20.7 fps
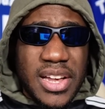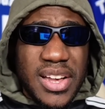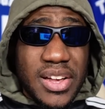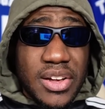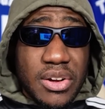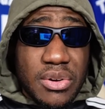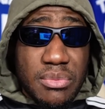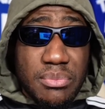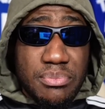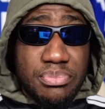
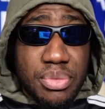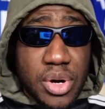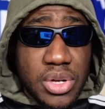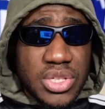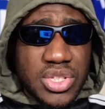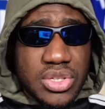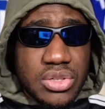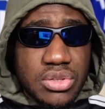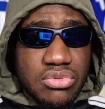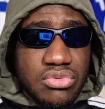
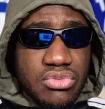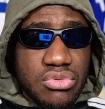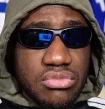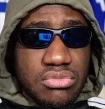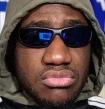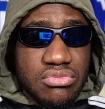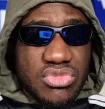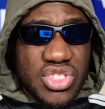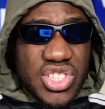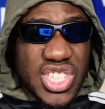but
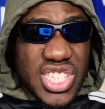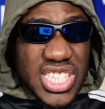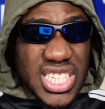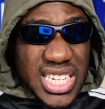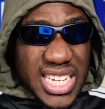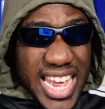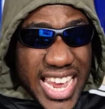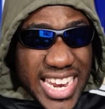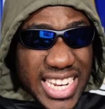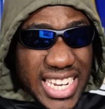
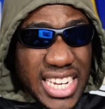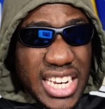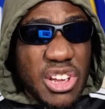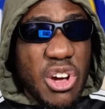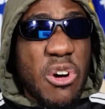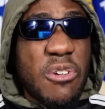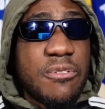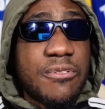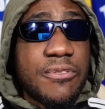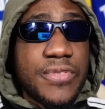slightly
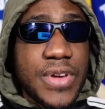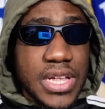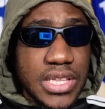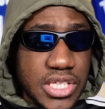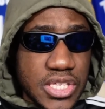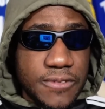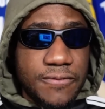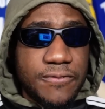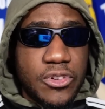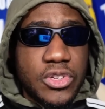
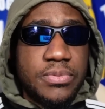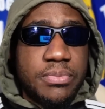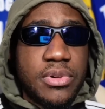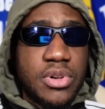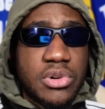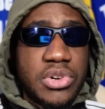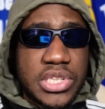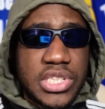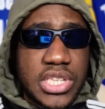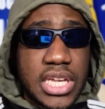offensive football
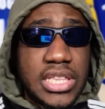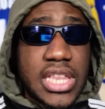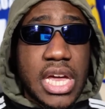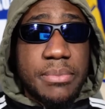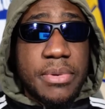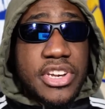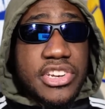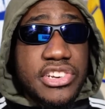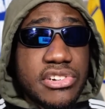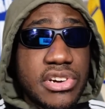critique that
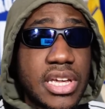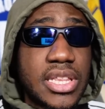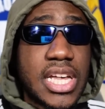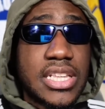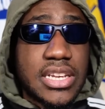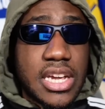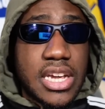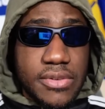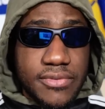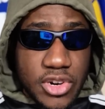may trigger that
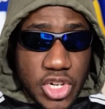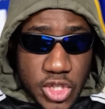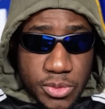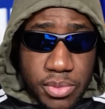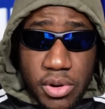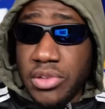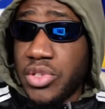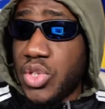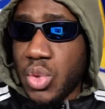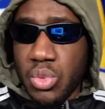kind of response.